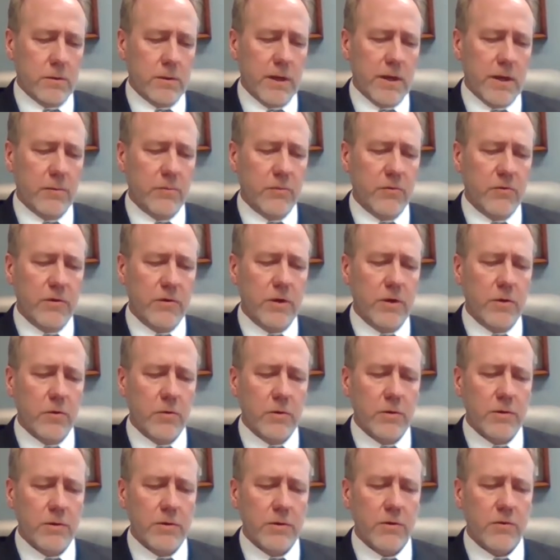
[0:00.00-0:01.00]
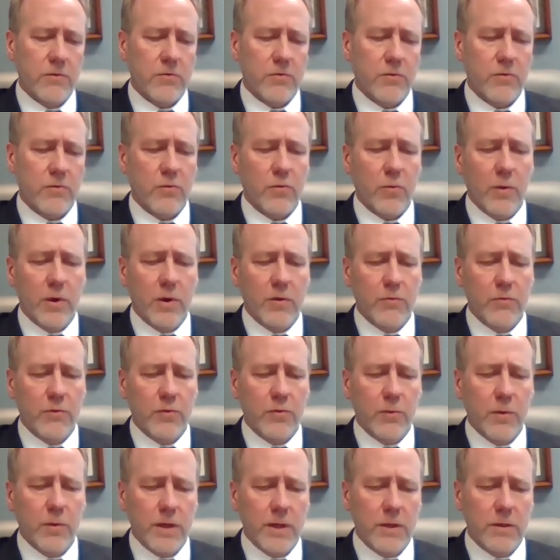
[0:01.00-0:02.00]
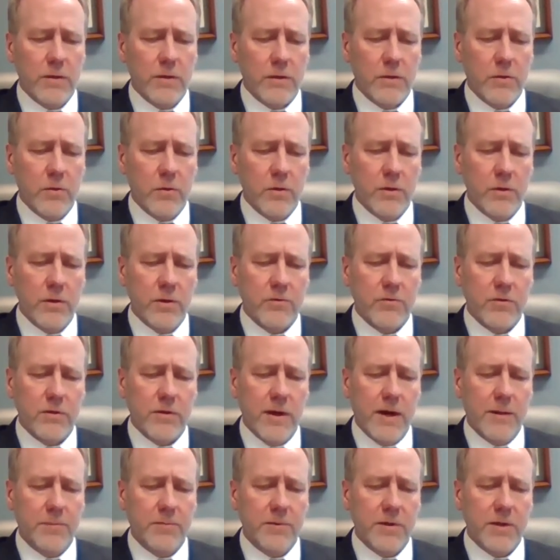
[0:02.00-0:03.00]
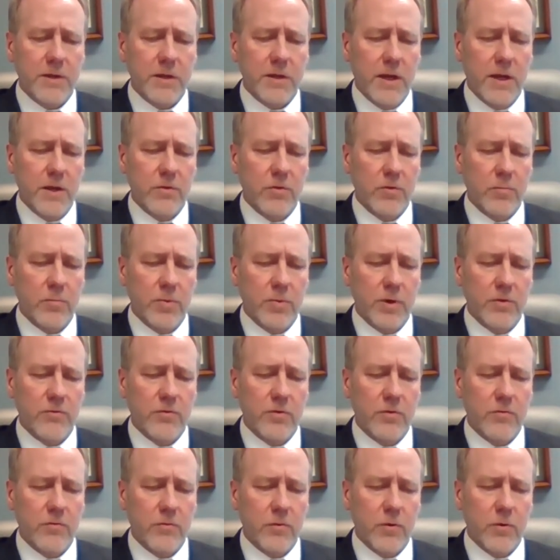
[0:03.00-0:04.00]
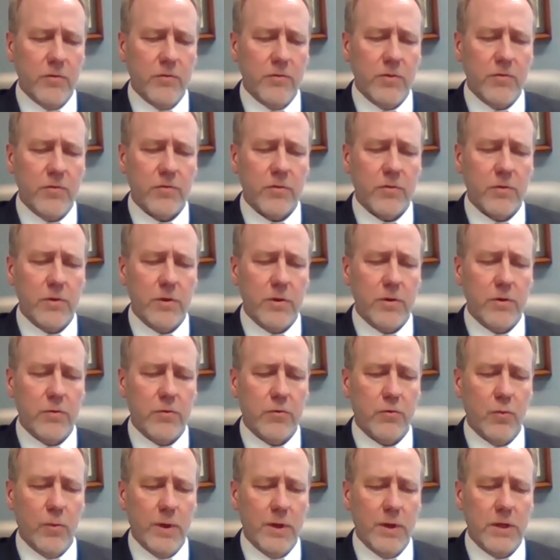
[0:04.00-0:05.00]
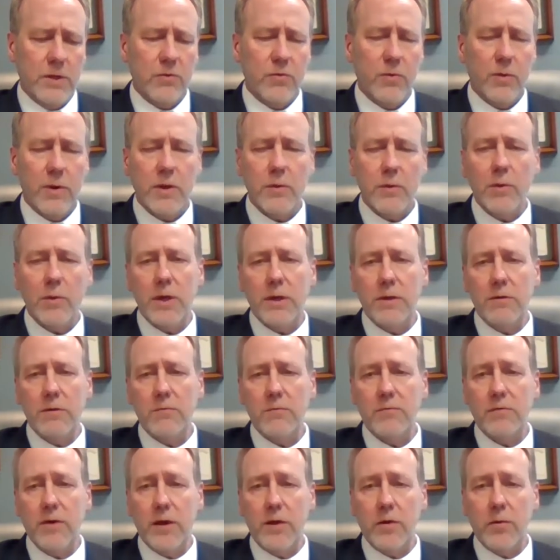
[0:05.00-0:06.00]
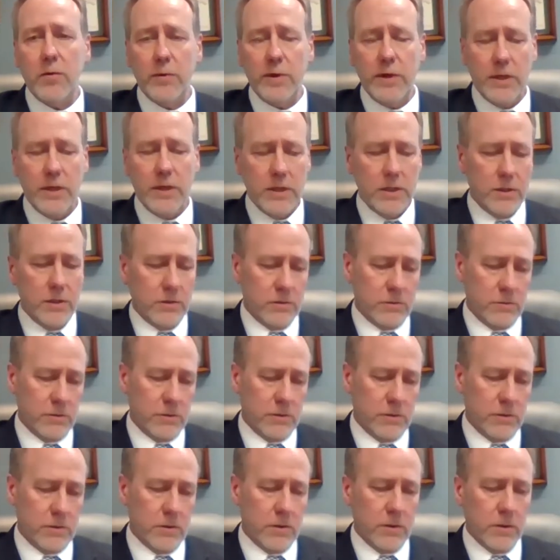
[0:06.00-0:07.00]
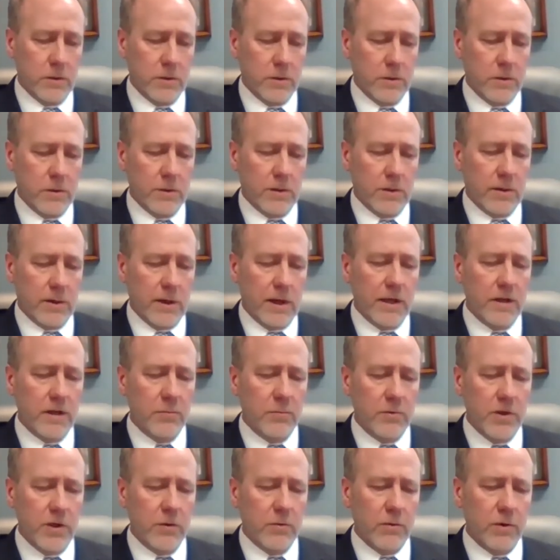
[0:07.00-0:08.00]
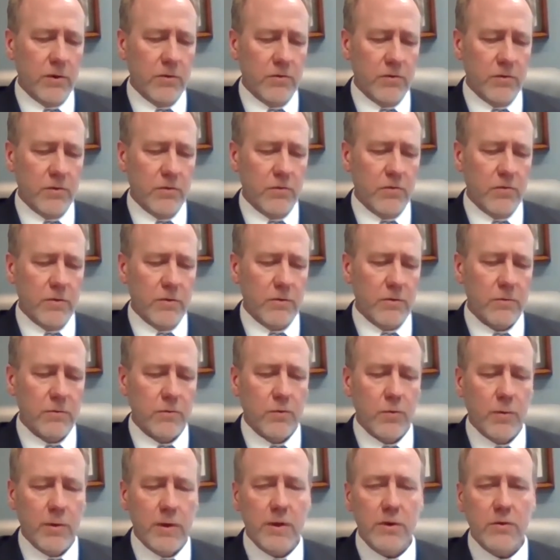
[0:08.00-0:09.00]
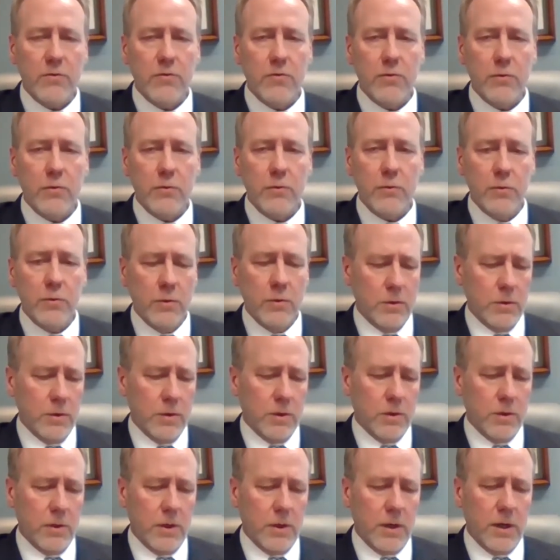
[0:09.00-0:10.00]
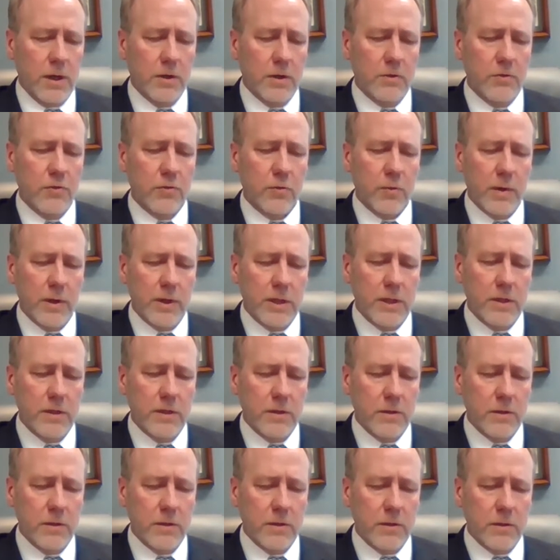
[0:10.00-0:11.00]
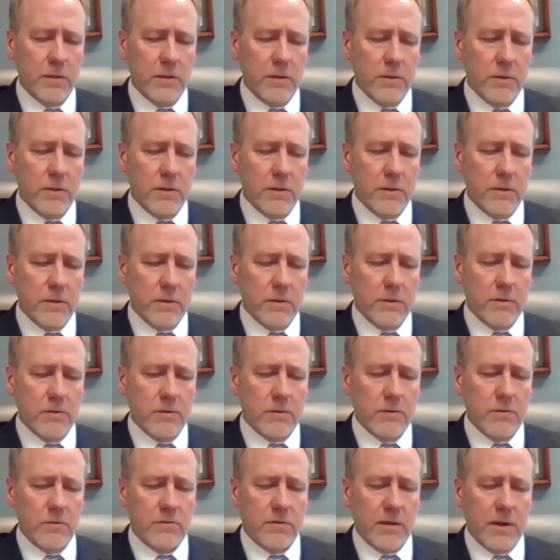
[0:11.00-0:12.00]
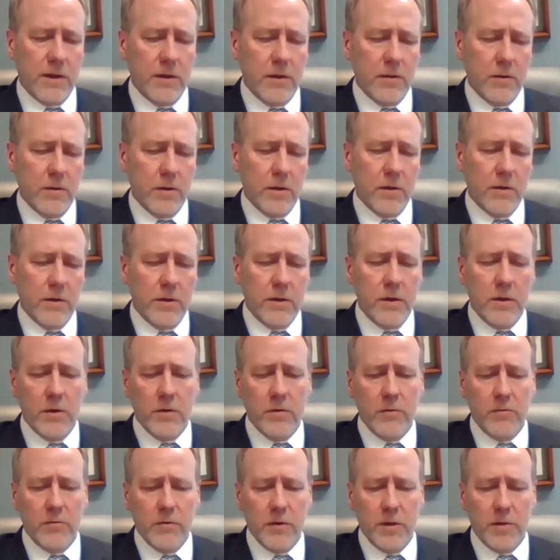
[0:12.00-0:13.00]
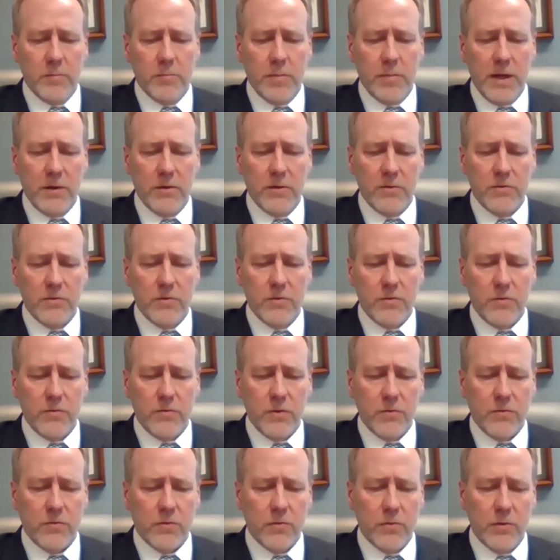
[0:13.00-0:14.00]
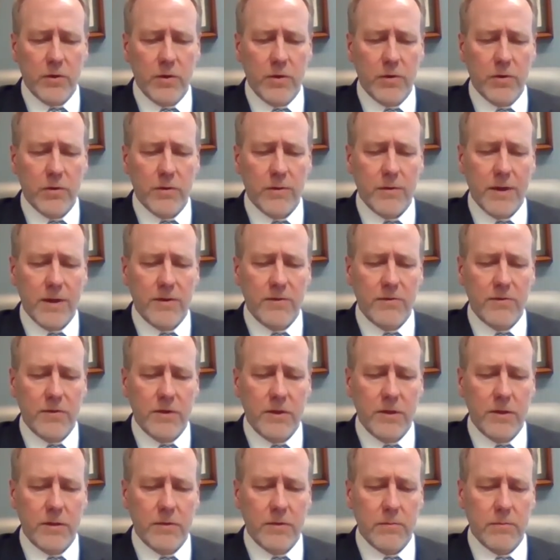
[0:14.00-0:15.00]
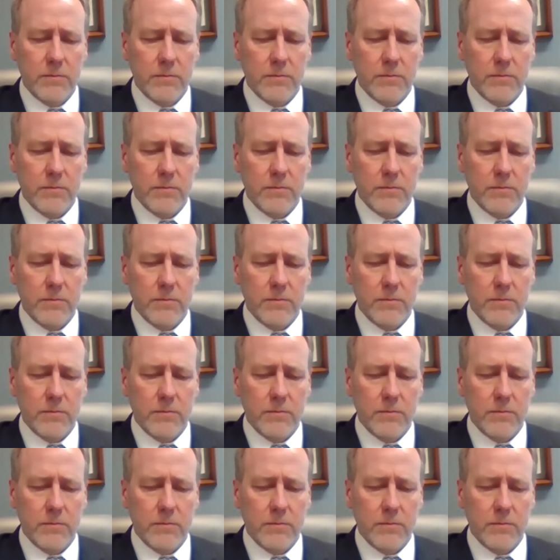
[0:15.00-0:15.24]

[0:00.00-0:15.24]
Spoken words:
Item C, ordinance 12-20, an ordinance adopting the annual budget for fiscal year 2021, final reading. Item D, resolution 22-R-20, settle interfund balances fiscal year 19-20.